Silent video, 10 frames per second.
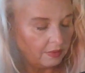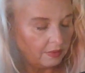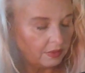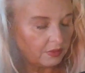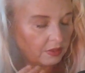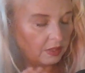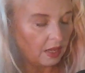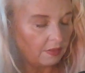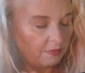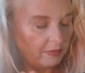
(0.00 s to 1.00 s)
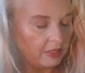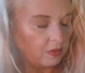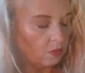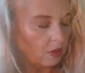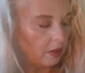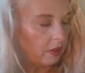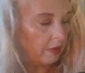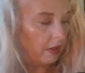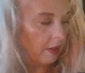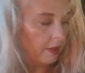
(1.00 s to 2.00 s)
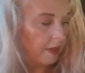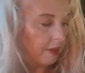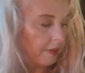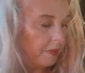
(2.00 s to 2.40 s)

there's a lot of mental work going on here.